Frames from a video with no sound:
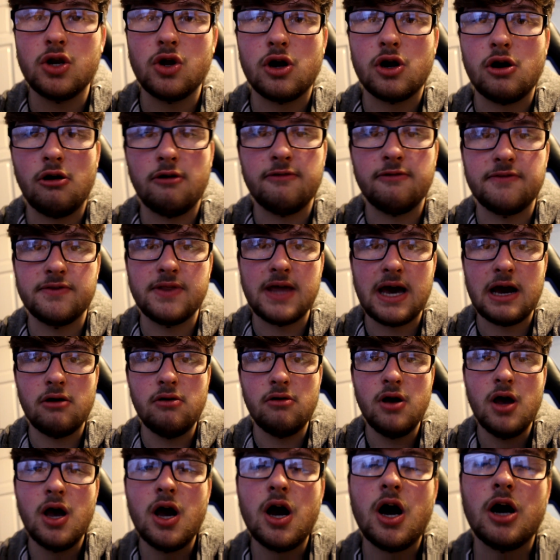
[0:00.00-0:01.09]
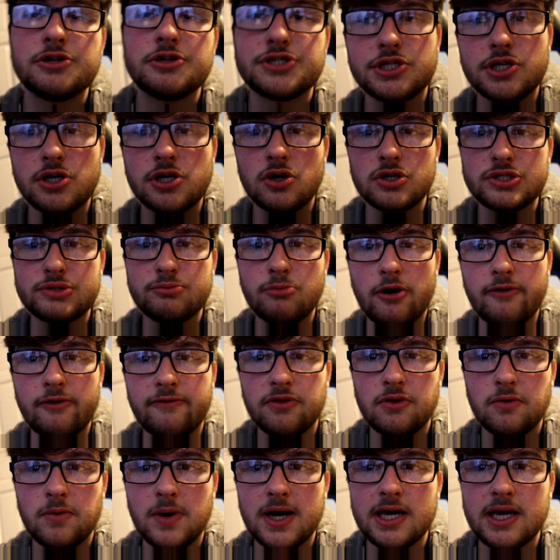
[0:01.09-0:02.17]
lock it off for now I'll see you guys tomorrow
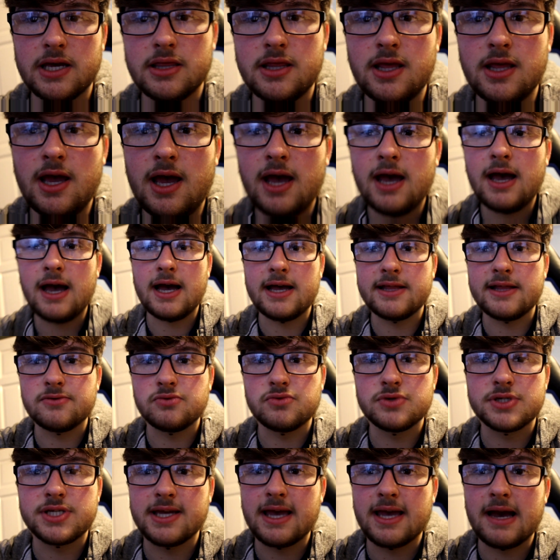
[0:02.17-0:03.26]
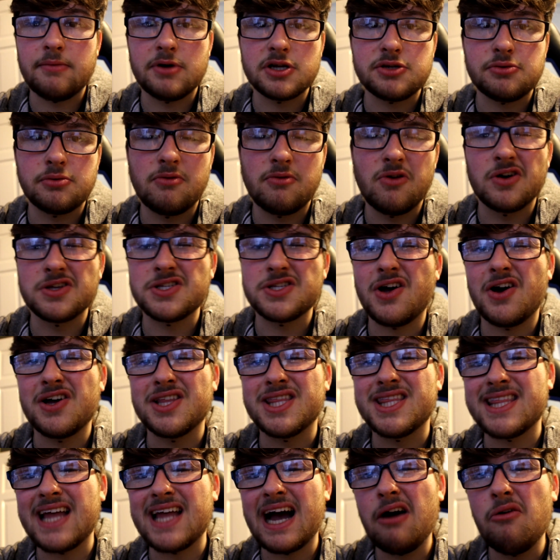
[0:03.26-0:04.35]
for the weigh-in and we'll see how much we've lost I
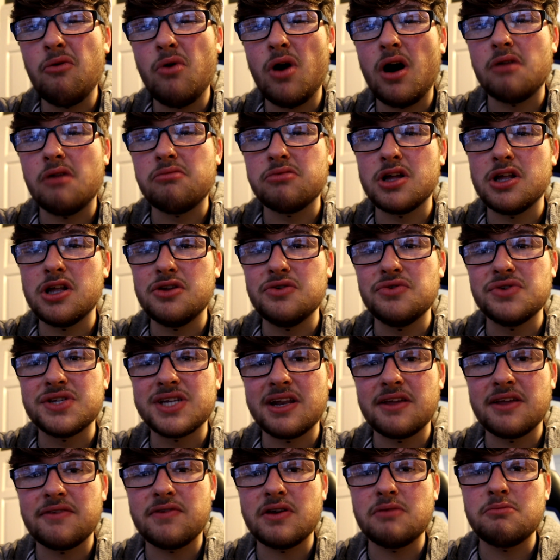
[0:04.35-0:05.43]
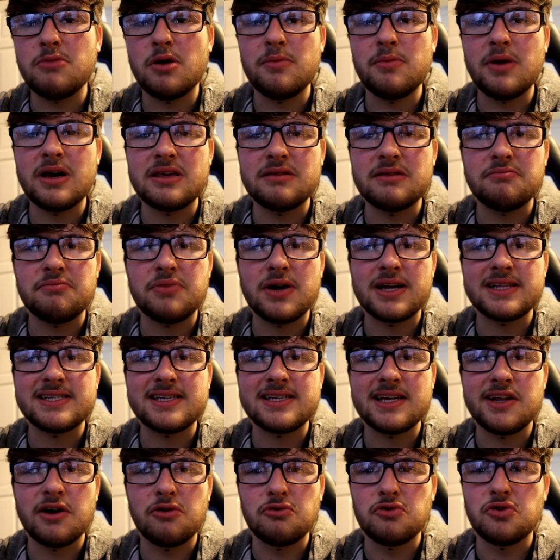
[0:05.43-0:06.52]
doubt I'm gonna lose anything my mate Brad
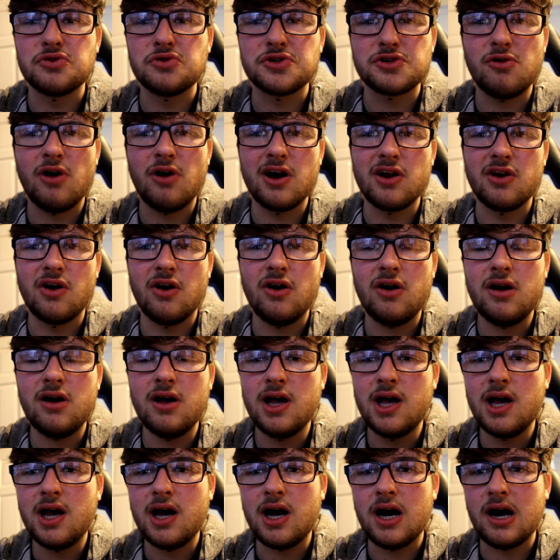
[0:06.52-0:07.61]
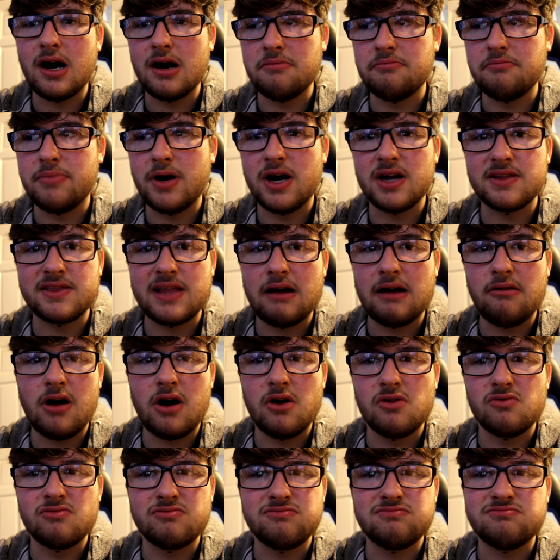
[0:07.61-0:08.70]
said I'll lose quite a lot um, but I doubt
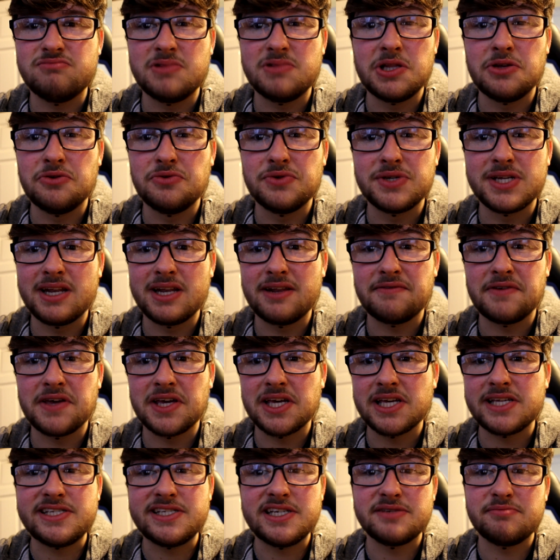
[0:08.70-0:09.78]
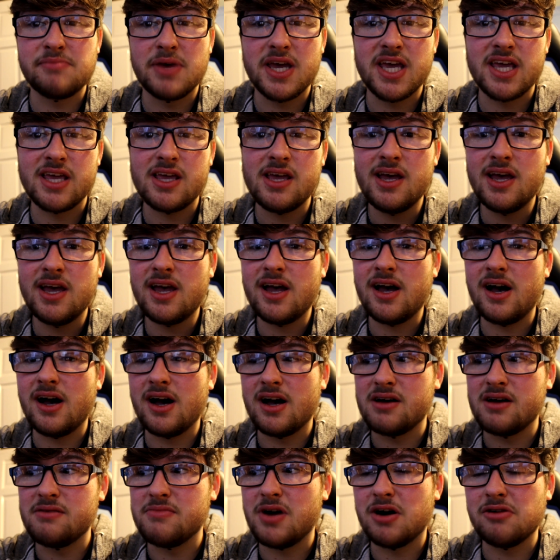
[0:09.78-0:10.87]
I'll lose anything because it's me
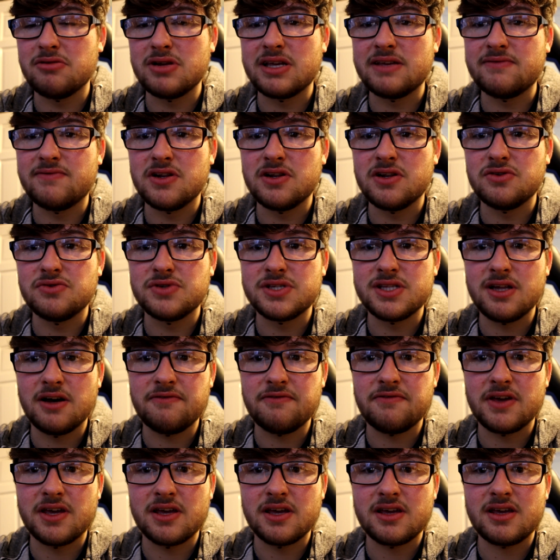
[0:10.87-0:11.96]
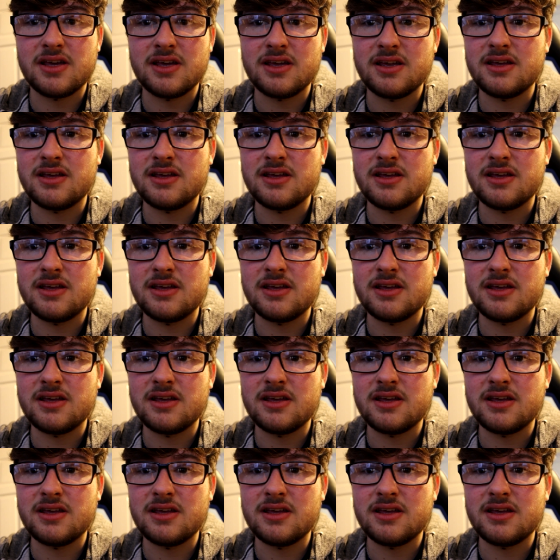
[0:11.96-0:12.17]
um, I'll either lose nothing